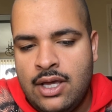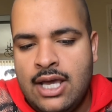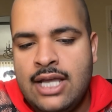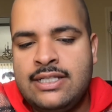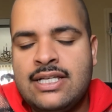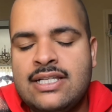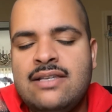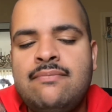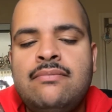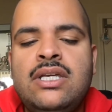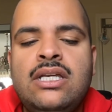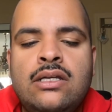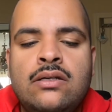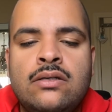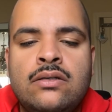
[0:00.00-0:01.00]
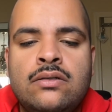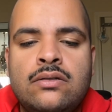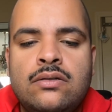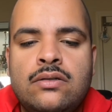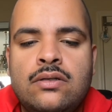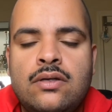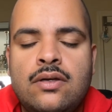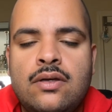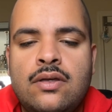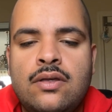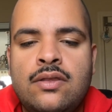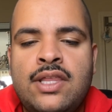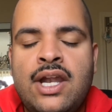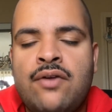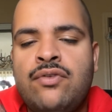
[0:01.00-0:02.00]
it doesn't mean
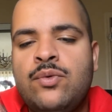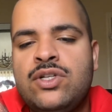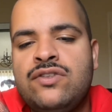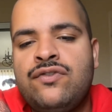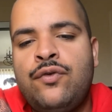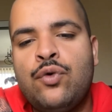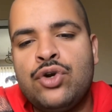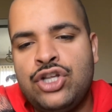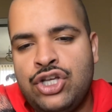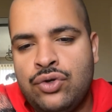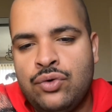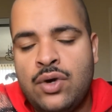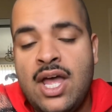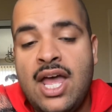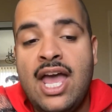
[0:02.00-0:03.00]
that everyone's for you.